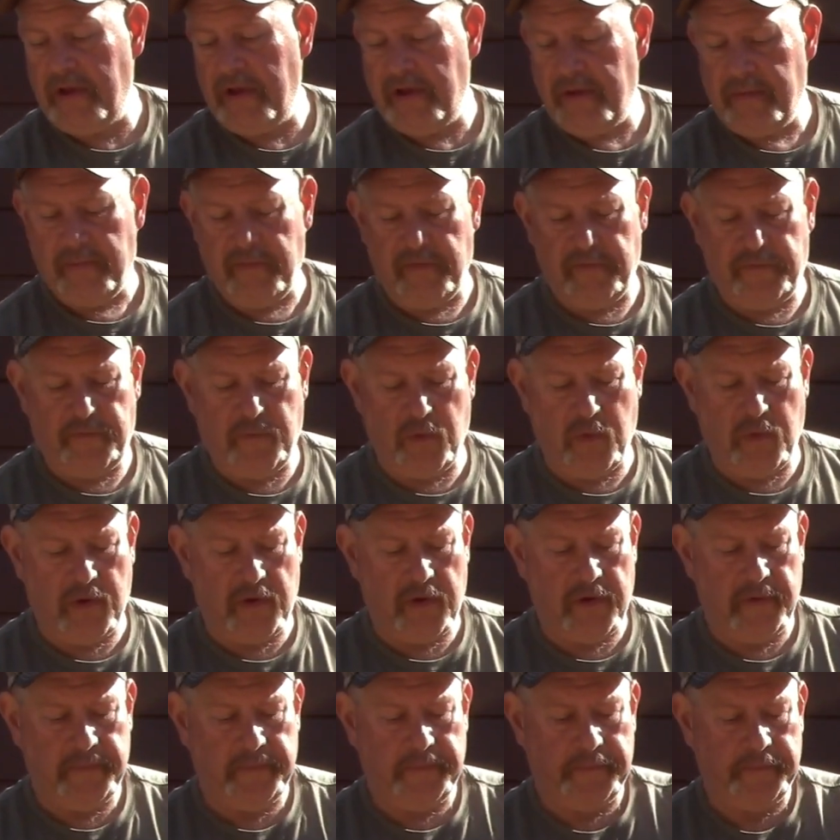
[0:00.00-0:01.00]

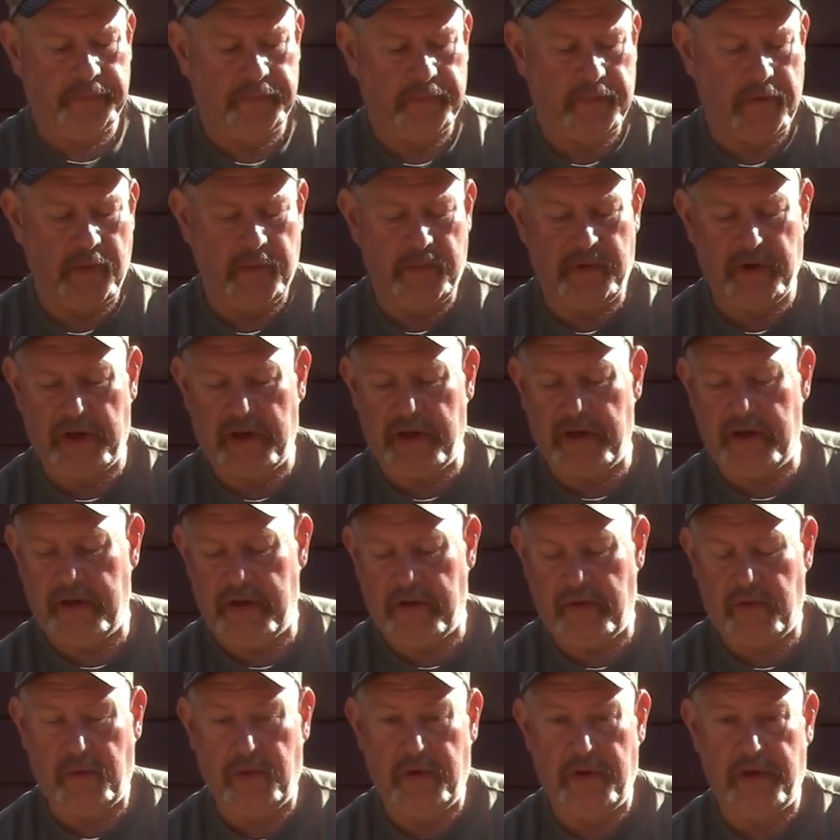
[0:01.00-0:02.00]
before, but
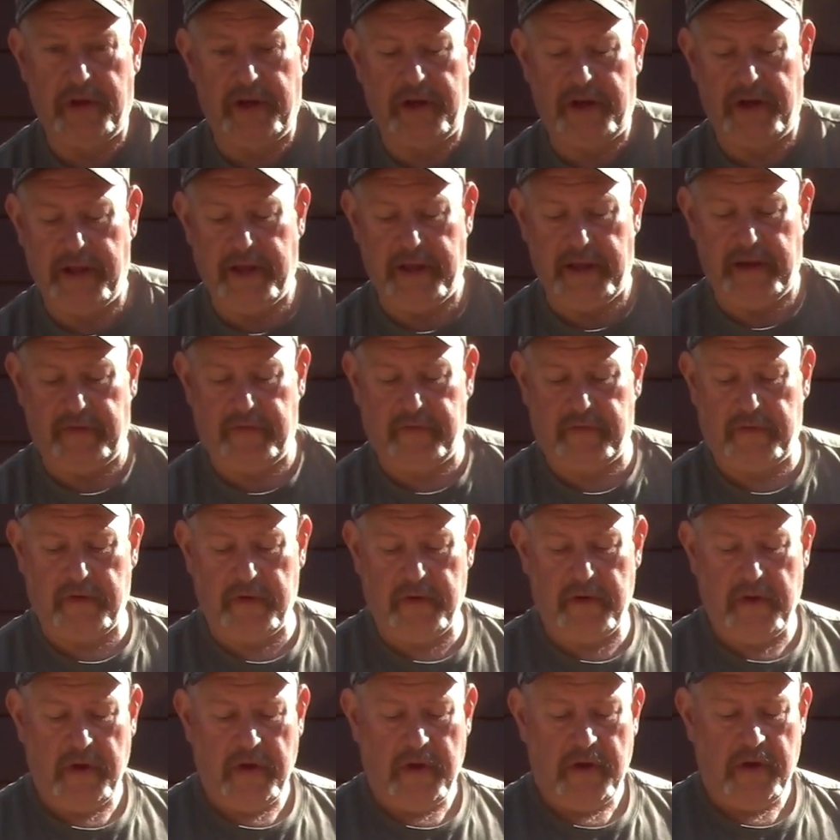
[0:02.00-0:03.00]
they're really nice,
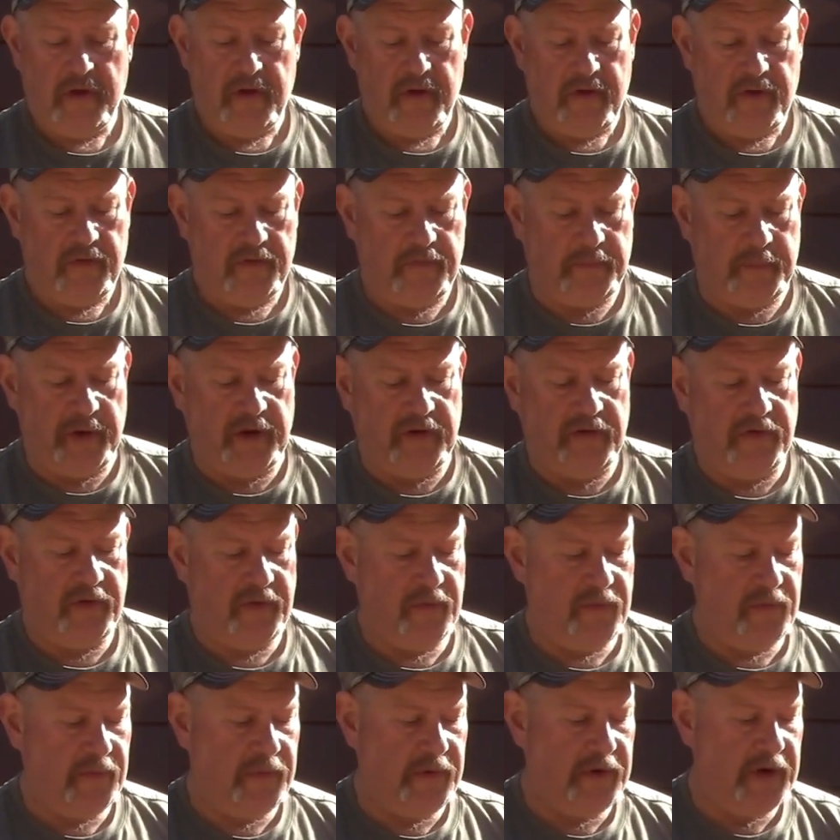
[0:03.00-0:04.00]
especially
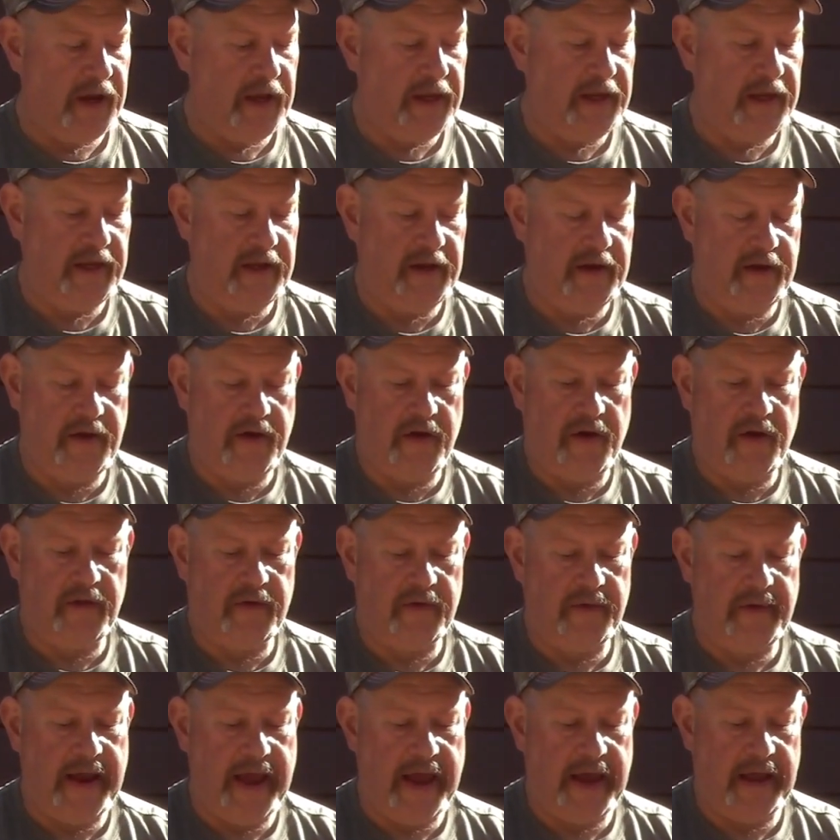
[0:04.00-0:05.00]
when we were hiking in
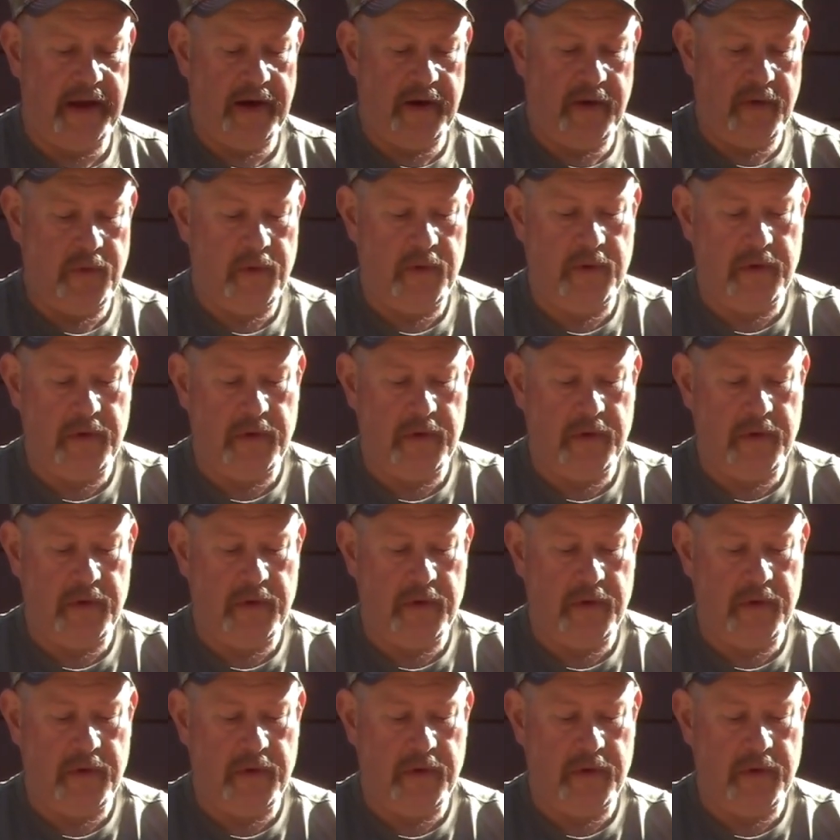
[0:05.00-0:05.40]
Colorado,